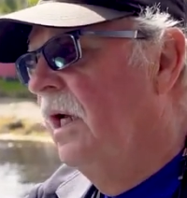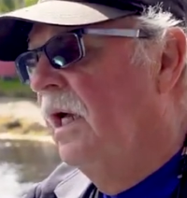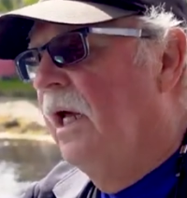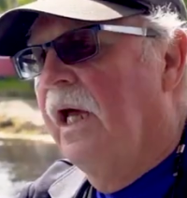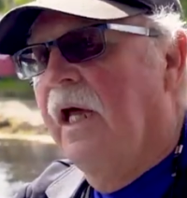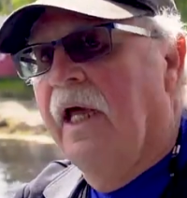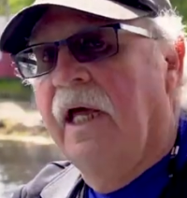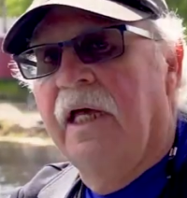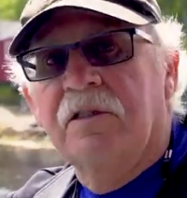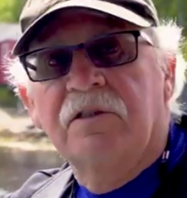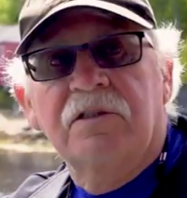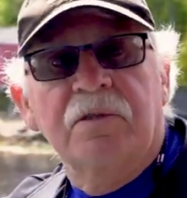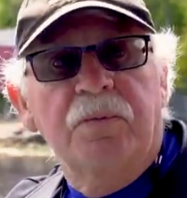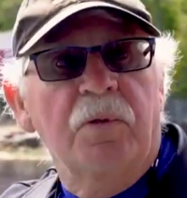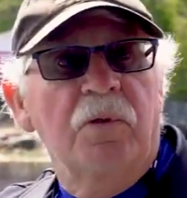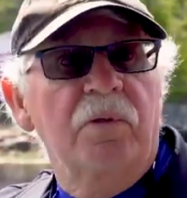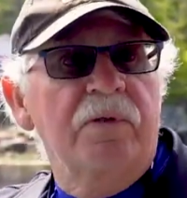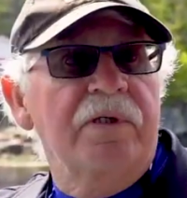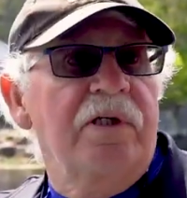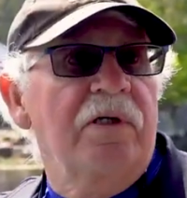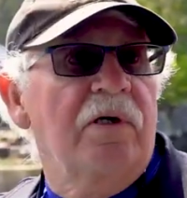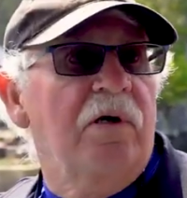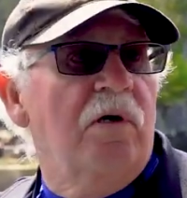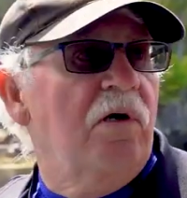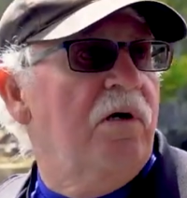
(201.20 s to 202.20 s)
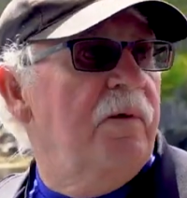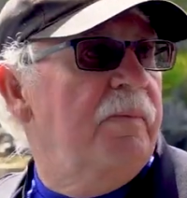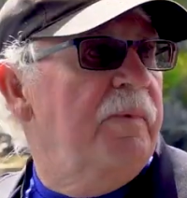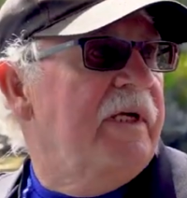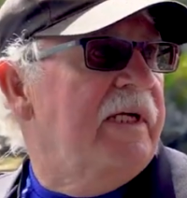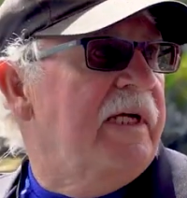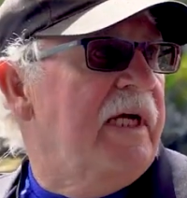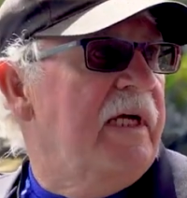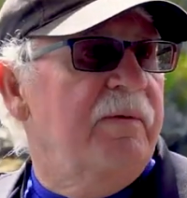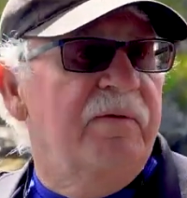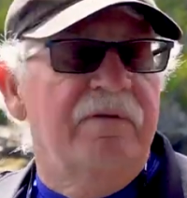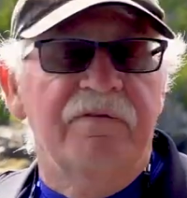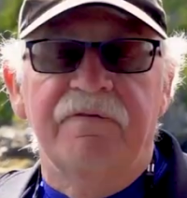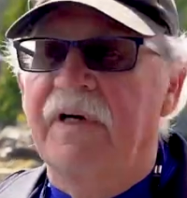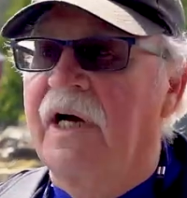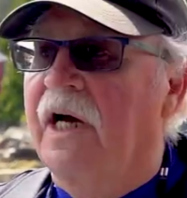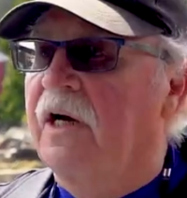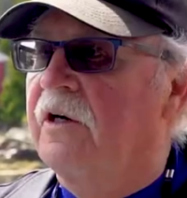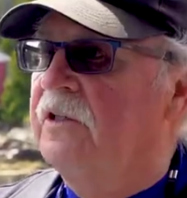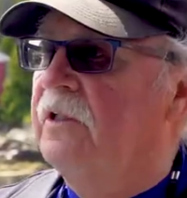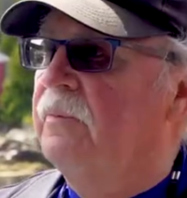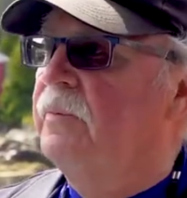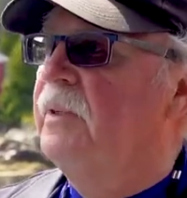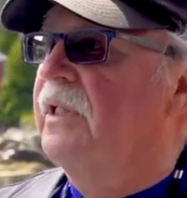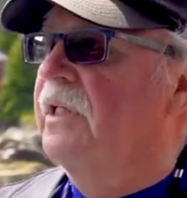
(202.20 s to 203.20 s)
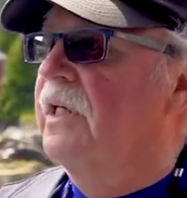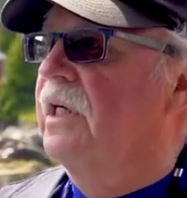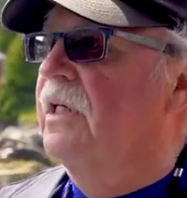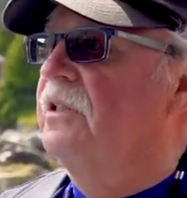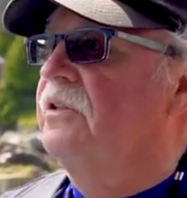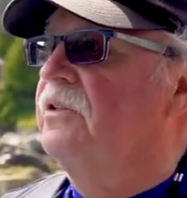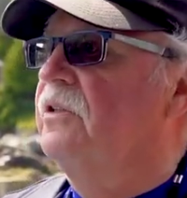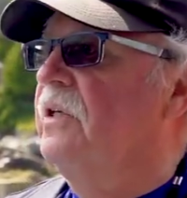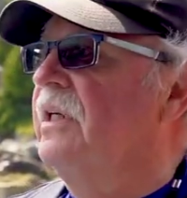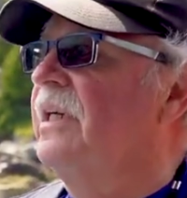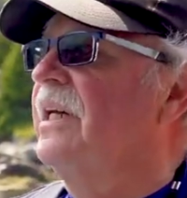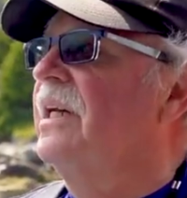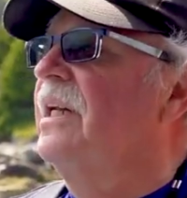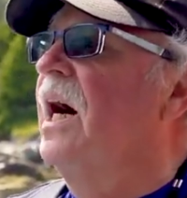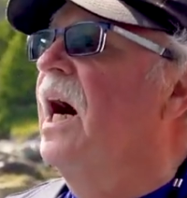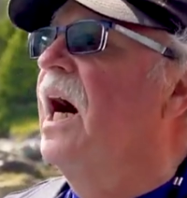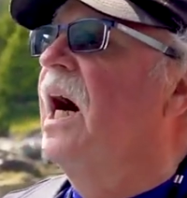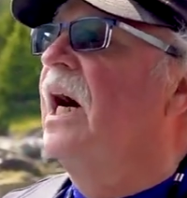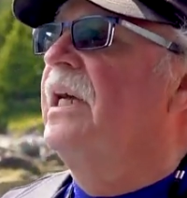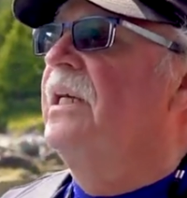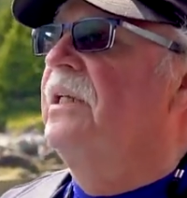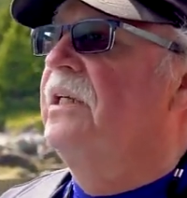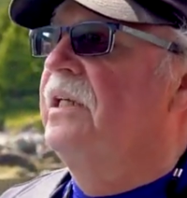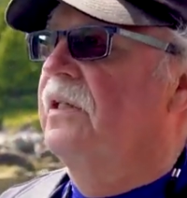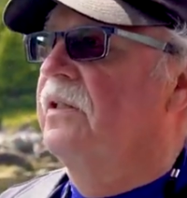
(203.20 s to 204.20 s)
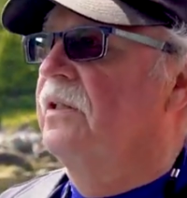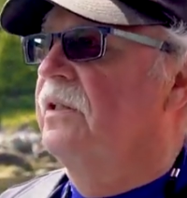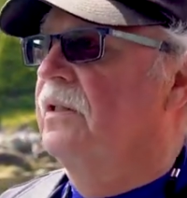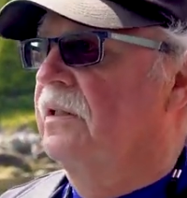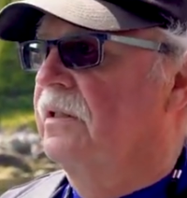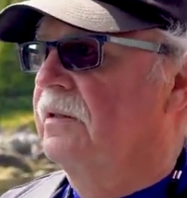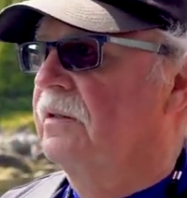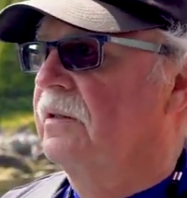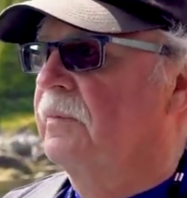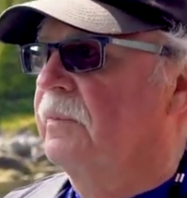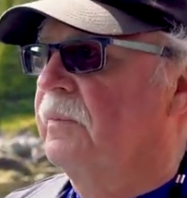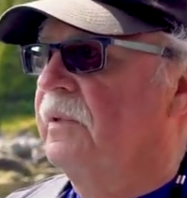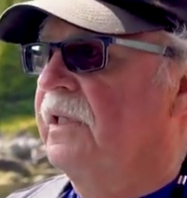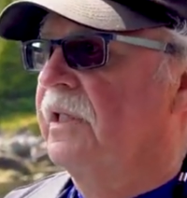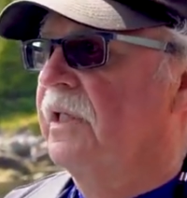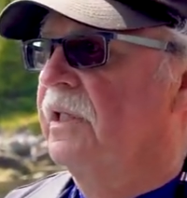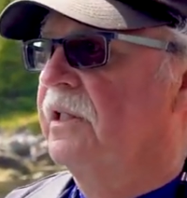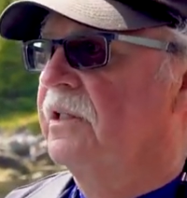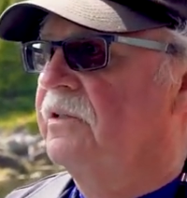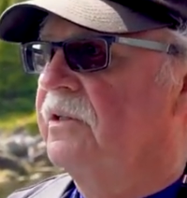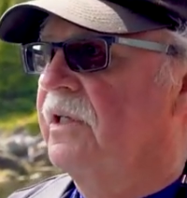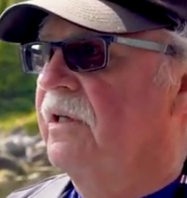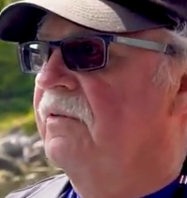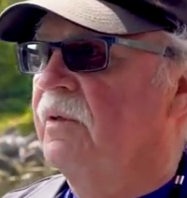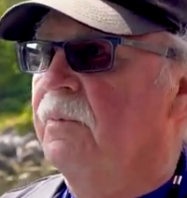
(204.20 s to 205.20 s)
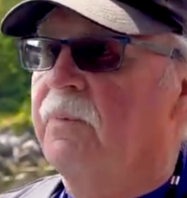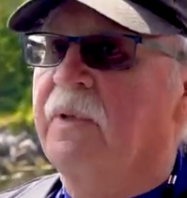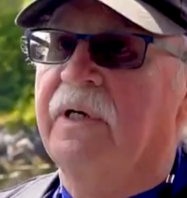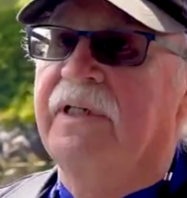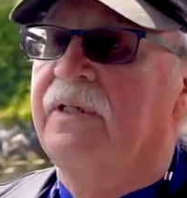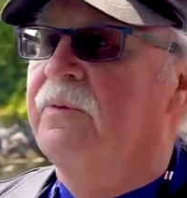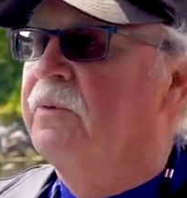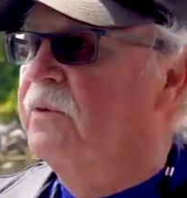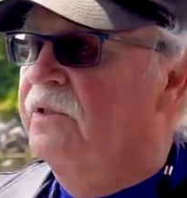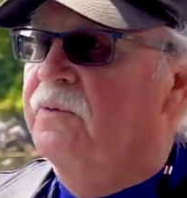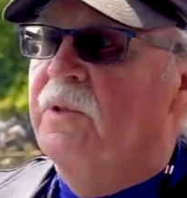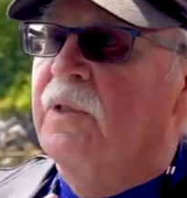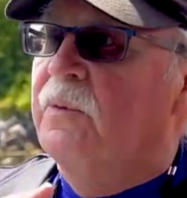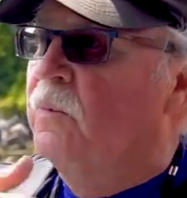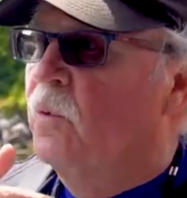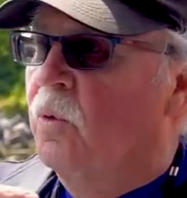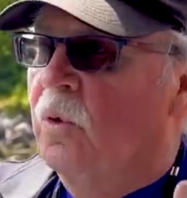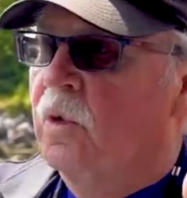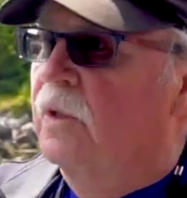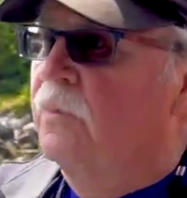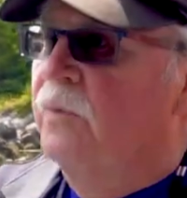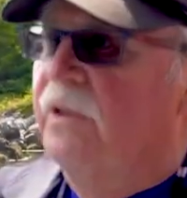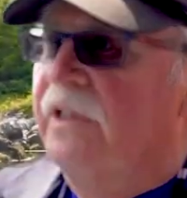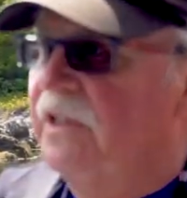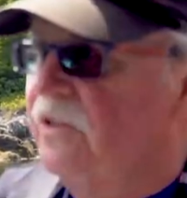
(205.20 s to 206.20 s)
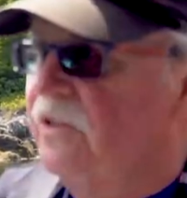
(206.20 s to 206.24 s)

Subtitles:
And Smoky Hole became a value because they could hide here, because everybody was at war with